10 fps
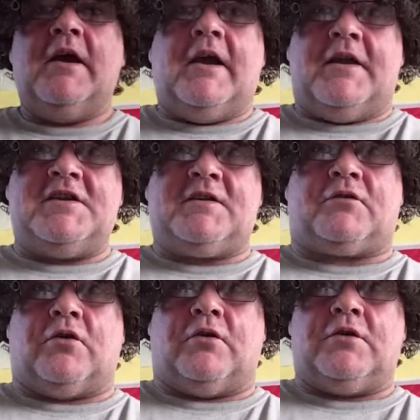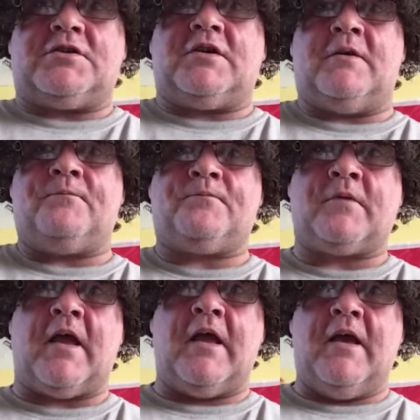It is, of course,
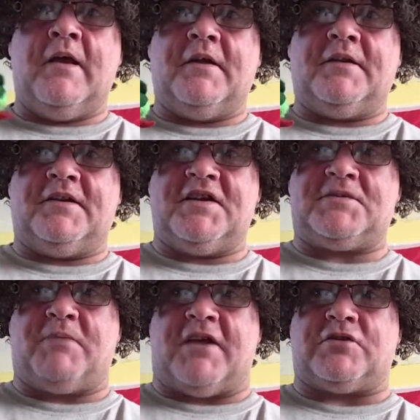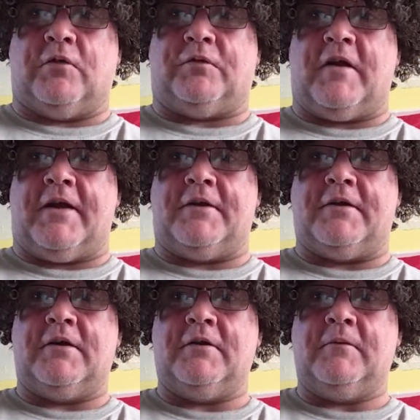the special friend.
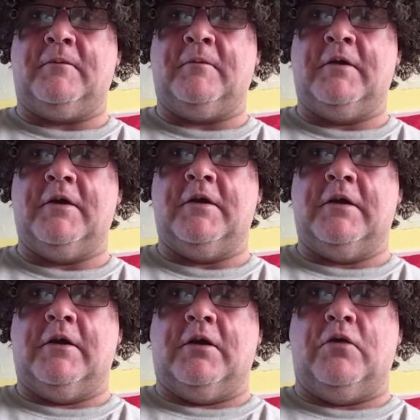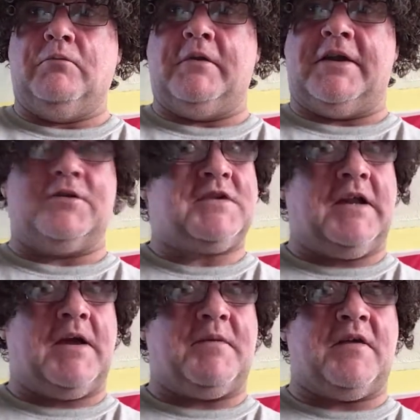Oh, he doesn't
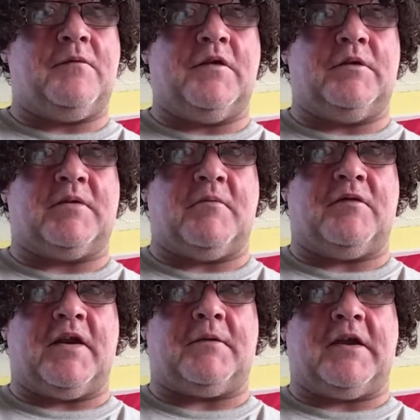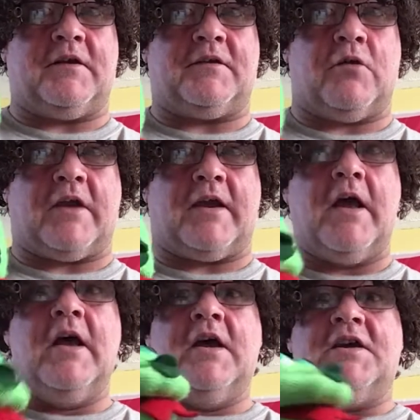like being filmed, I'm afraid, kids. Okay,
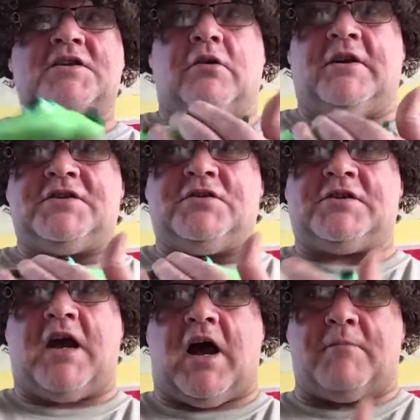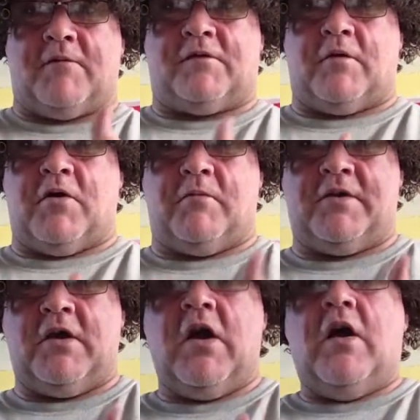so let's just calm him for a
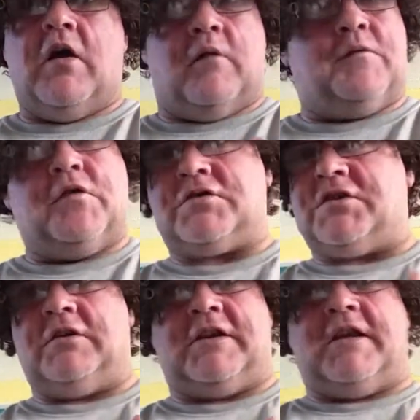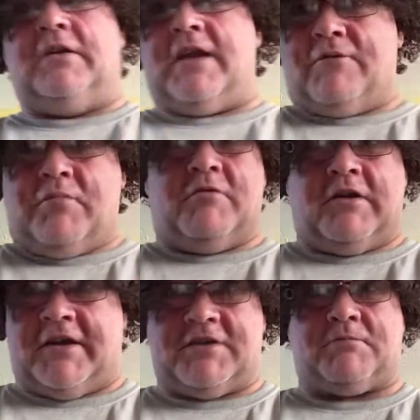moment. Unfortunately, he'll never be
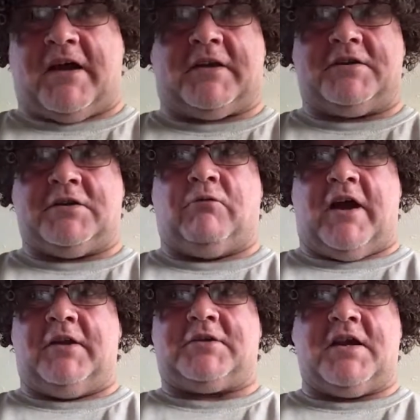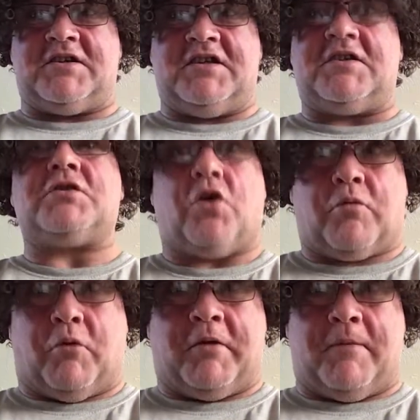released back into the wild as he's a sock
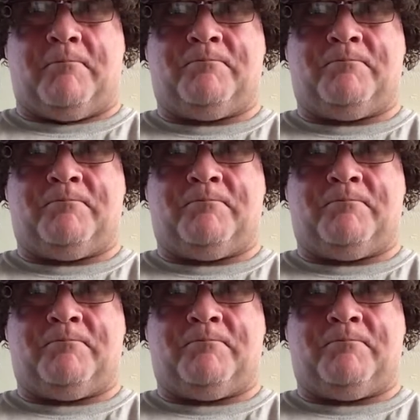puppet.